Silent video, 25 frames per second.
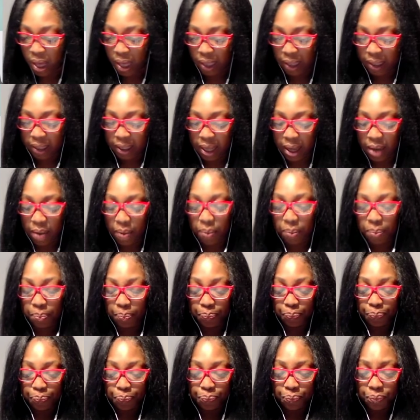So
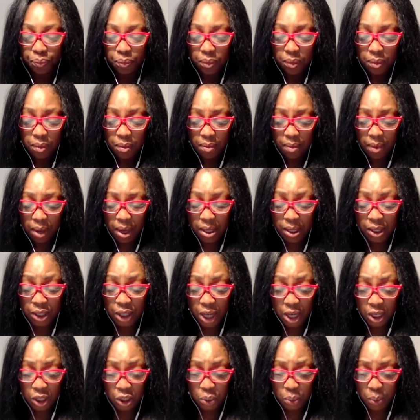
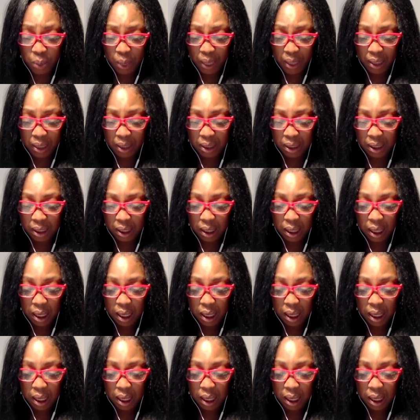judgment